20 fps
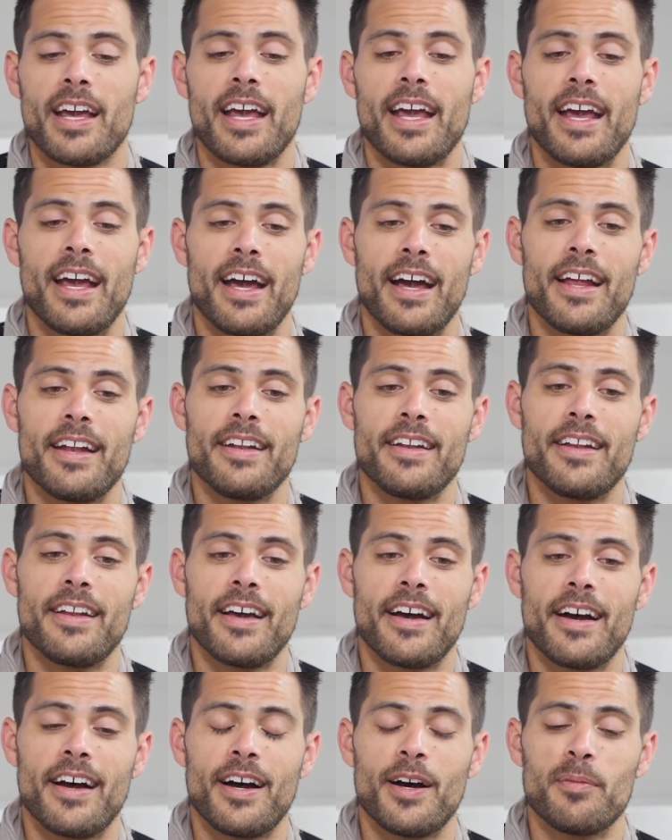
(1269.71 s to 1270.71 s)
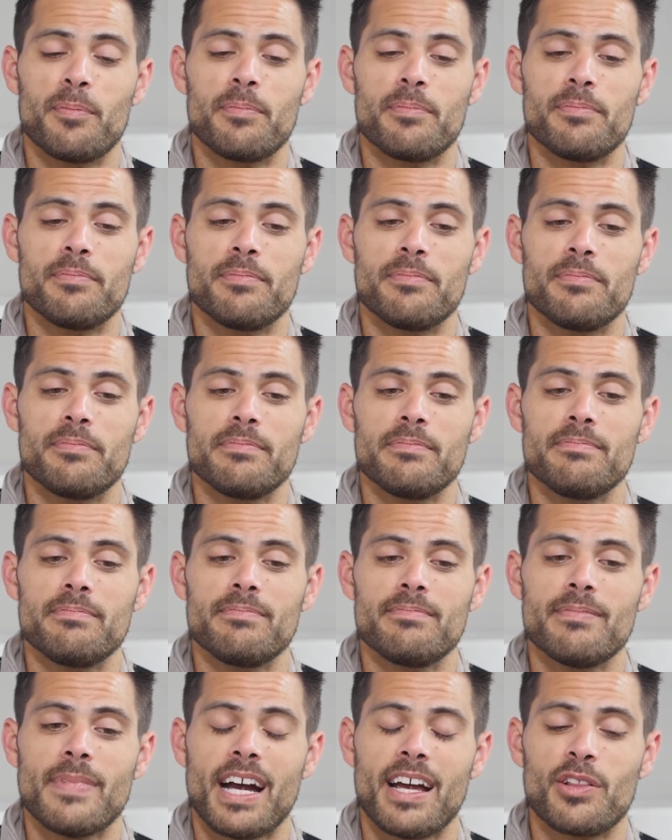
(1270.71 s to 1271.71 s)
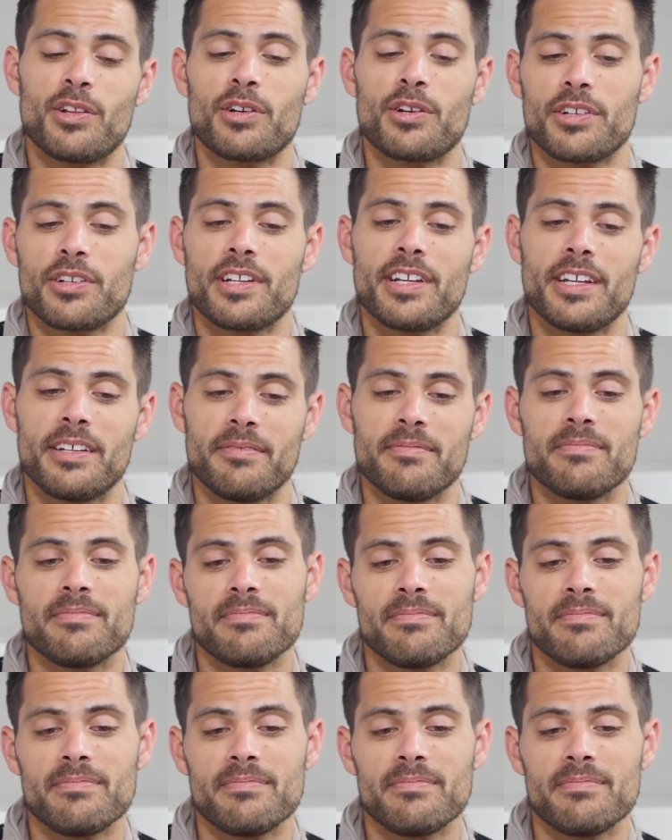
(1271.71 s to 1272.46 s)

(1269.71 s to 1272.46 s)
And I learned it